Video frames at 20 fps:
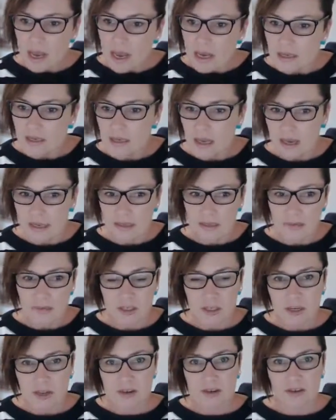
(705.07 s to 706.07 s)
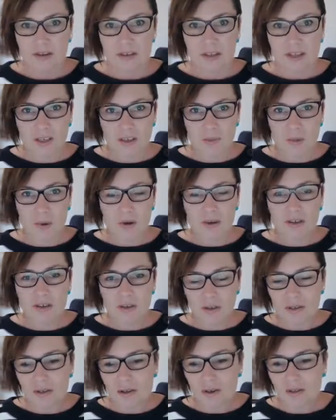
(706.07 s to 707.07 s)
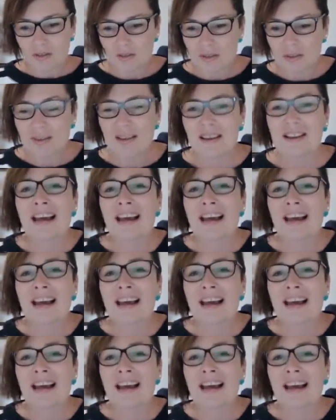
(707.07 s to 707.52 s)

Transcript: Says Michelle, who just bought 2 sofas.